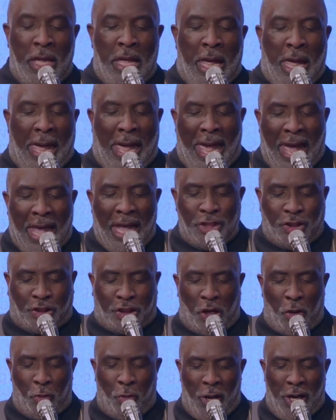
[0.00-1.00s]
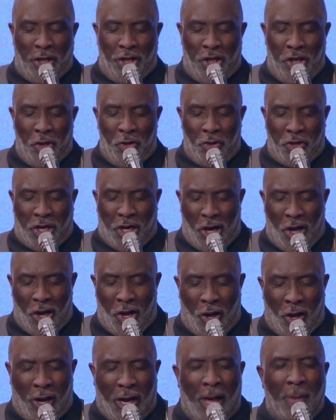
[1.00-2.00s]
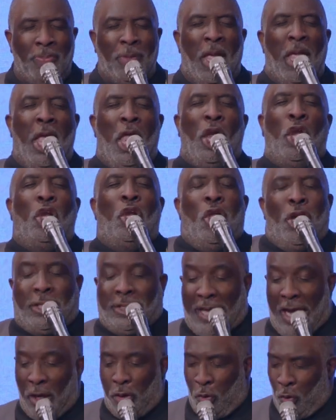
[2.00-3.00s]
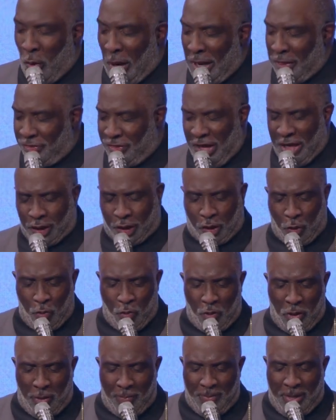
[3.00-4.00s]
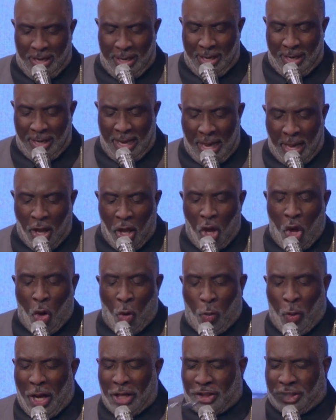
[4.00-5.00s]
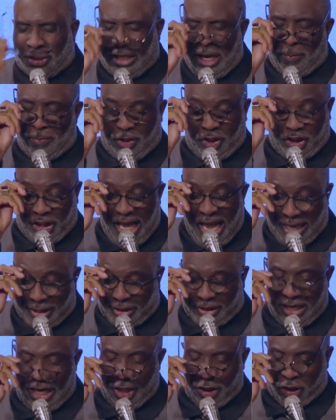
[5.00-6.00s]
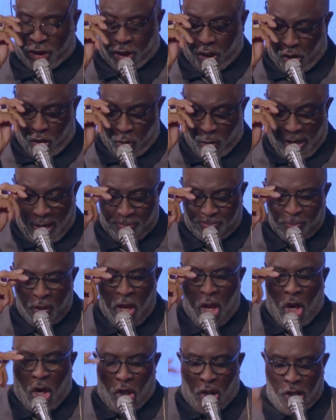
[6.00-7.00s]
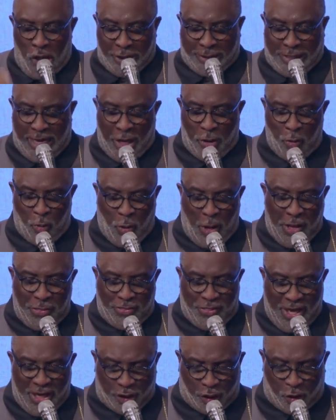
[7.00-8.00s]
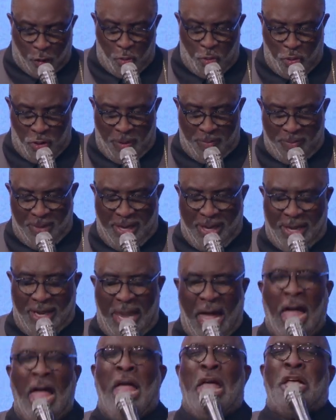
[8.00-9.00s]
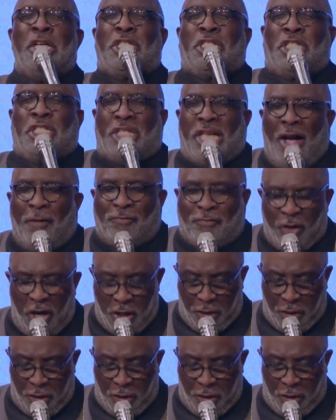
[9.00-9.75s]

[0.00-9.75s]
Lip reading: answer when you call. Look at what this woman was subjected to. Look at what this woman suffered